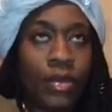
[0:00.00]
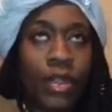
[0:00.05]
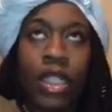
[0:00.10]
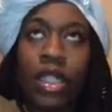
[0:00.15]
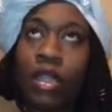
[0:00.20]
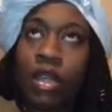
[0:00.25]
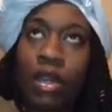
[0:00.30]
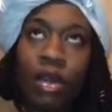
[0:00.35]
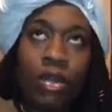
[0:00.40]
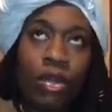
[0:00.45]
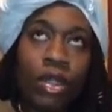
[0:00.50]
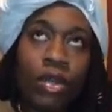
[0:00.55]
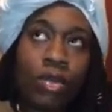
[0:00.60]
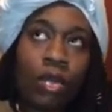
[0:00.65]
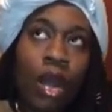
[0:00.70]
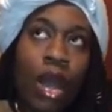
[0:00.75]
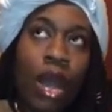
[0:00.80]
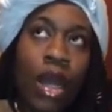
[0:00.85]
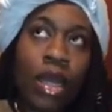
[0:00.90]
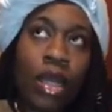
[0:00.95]

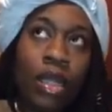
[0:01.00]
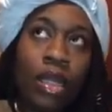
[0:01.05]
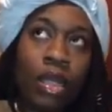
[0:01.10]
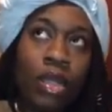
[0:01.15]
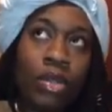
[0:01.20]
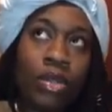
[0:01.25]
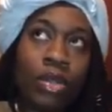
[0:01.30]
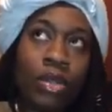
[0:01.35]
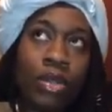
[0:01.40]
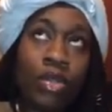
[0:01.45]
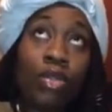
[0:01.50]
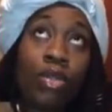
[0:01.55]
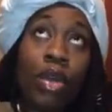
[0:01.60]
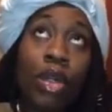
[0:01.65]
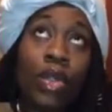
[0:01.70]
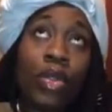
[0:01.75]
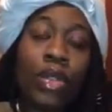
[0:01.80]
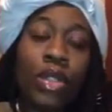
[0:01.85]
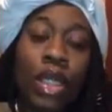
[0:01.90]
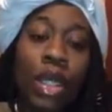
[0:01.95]
goldenrod grows,
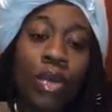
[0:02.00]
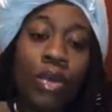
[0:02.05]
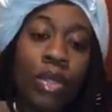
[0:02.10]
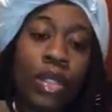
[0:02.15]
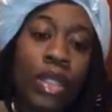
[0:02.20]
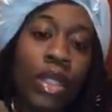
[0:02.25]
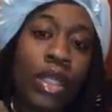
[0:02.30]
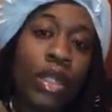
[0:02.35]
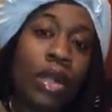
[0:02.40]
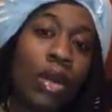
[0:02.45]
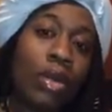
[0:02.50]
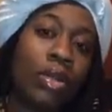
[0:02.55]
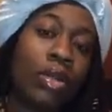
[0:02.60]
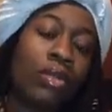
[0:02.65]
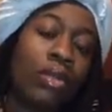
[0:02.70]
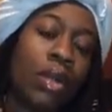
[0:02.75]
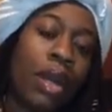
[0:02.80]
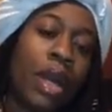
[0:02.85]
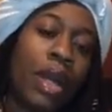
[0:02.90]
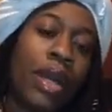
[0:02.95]
grows locally.
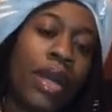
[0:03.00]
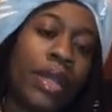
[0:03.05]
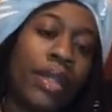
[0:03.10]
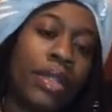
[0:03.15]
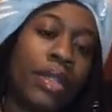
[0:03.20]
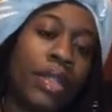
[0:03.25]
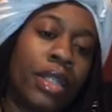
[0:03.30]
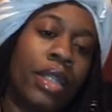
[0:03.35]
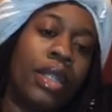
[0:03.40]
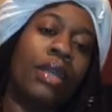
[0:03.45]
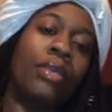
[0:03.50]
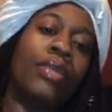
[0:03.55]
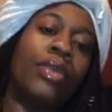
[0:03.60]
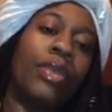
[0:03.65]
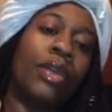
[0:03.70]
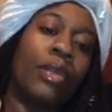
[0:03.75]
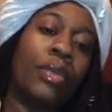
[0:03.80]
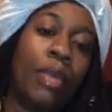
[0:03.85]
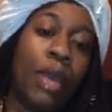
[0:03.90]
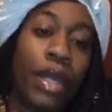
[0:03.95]
Goldenrod, um, you
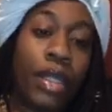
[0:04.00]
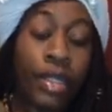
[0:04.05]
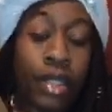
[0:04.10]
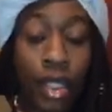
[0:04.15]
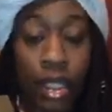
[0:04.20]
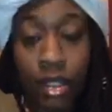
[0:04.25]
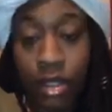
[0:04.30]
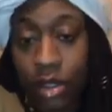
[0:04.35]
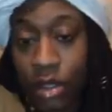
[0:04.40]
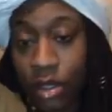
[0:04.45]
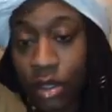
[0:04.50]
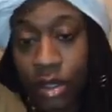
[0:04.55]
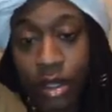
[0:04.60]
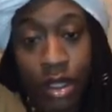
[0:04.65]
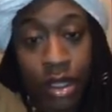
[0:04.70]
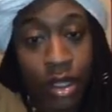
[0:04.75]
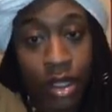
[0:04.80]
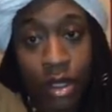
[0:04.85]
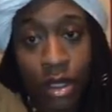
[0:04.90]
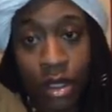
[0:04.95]
can make tinctures,
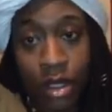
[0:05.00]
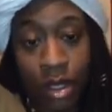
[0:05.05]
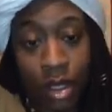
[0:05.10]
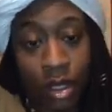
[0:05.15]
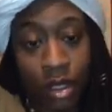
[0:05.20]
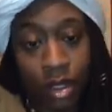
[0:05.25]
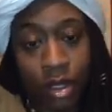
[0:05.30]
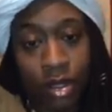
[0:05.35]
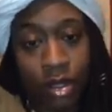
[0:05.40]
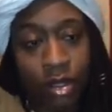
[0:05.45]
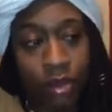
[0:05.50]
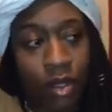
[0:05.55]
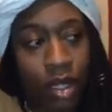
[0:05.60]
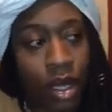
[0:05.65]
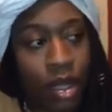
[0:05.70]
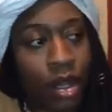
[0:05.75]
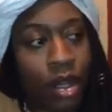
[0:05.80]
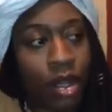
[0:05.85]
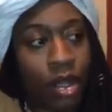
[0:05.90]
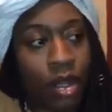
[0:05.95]
teas, all that stuff out of
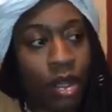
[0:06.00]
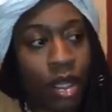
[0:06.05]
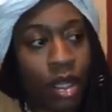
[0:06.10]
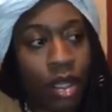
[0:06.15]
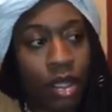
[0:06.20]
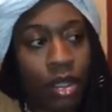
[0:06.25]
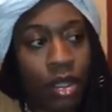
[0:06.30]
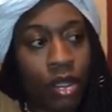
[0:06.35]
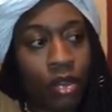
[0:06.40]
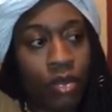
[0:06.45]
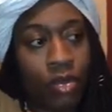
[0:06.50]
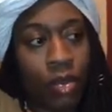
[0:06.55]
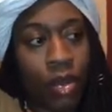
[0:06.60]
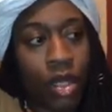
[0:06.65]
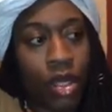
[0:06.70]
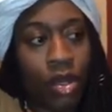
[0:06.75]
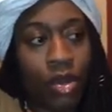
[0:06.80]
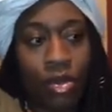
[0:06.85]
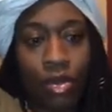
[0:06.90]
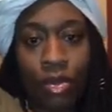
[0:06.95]
there. Like if we
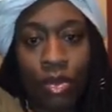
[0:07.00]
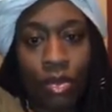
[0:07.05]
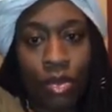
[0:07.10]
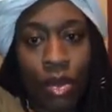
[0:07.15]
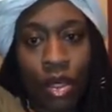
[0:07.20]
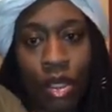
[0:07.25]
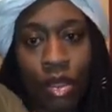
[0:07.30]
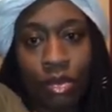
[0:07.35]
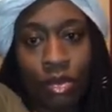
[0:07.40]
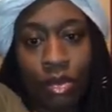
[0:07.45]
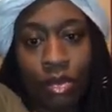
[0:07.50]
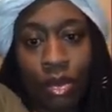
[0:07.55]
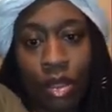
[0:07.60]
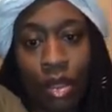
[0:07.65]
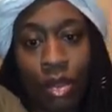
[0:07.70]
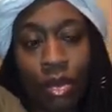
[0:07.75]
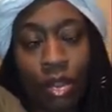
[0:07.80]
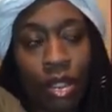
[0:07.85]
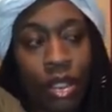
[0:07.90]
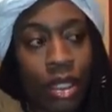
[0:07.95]
knew what grew
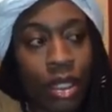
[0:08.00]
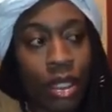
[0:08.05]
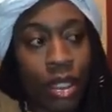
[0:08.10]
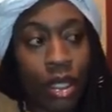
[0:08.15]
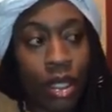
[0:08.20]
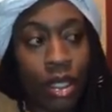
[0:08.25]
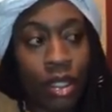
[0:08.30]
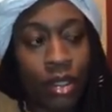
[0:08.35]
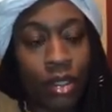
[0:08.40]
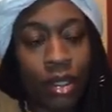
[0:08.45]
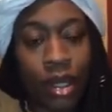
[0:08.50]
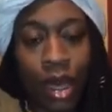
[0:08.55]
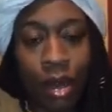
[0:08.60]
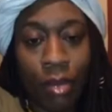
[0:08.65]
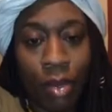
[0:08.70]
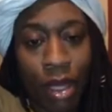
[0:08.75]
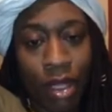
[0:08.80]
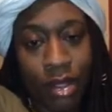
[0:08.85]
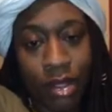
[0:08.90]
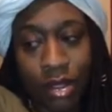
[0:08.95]
locally and got
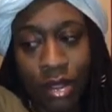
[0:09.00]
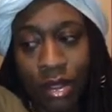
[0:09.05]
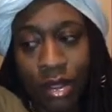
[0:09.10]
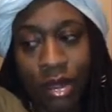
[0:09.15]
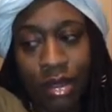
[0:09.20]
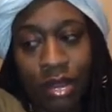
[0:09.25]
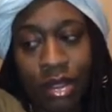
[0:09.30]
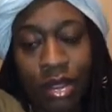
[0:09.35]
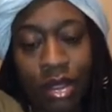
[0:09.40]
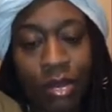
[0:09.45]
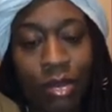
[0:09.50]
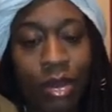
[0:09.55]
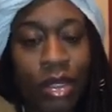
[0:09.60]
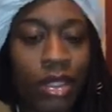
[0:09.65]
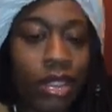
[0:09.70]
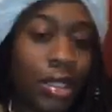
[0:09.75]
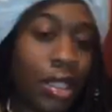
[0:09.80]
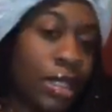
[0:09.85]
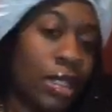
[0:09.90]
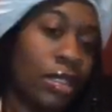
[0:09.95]
back to talk to some of
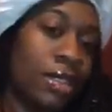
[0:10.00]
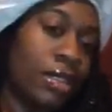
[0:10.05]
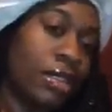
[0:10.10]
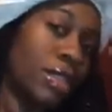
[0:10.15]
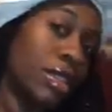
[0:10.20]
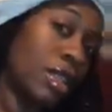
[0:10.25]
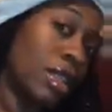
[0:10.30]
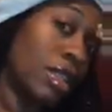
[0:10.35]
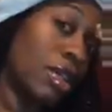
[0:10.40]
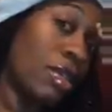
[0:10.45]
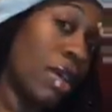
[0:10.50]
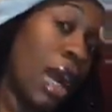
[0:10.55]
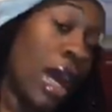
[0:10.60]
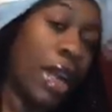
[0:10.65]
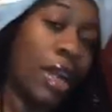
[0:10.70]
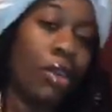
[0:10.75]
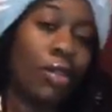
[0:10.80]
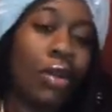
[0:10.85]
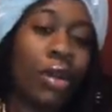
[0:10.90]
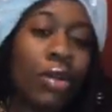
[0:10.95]
these elders that know how to
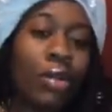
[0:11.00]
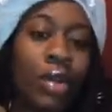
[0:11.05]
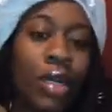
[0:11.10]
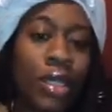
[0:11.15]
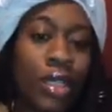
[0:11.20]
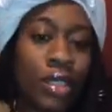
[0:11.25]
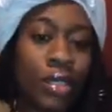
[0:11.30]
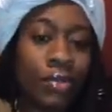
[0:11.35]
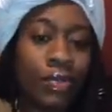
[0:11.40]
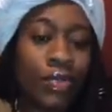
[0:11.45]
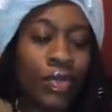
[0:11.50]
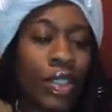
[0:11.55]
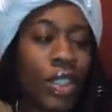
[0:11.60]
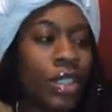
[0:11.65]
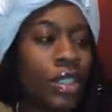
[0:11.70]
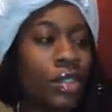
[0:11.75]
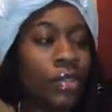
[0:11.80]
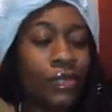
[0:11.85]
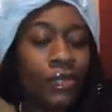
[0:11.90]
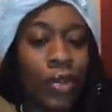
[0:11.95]
grow, hunt, fish,
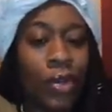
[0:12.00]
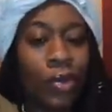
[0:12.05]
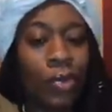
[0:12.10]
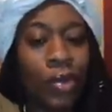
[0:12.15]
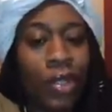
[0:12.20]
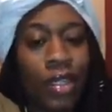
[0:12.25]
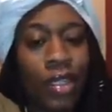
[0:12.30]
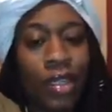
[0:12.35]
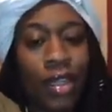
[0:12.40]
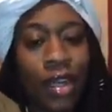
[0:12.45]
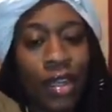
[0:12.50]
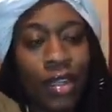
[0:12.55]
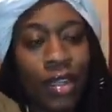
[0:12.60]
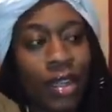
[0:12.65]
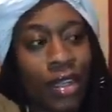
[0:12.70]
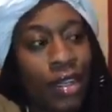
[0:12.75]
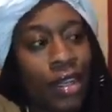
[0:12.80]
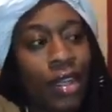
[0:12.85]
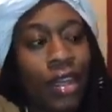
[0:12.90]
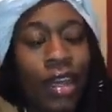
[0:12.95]
and four wheel and all
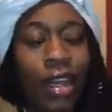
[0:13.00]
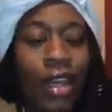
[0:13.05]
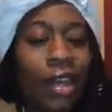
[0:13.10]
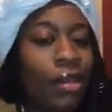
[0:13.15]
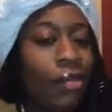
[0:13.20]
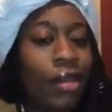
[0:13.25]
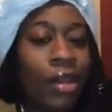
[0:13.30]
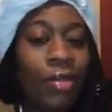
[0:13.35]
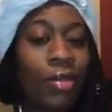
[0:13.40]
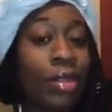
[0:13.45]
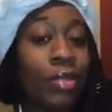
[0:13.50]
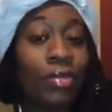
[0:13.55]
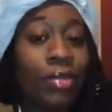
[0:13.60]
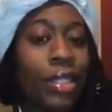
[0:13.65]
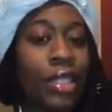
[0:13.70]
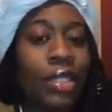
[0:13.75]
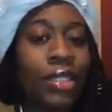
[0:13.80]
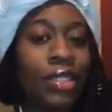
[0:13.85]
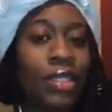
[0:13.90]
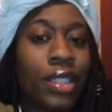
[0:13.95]
that, we wouldn't be
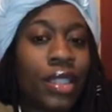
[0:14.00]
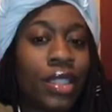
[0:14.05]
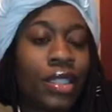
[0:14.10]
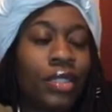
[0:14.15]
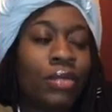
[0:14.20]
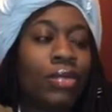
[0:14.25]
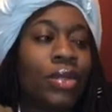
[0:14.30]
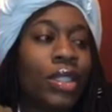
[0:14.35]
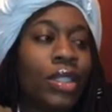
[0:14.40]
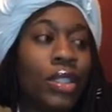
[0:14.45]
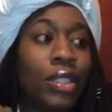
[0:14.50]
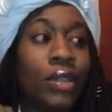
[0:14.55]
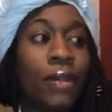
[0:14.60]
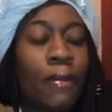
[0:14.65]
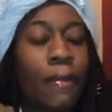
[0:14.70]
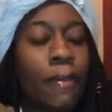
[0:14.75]
as sick as we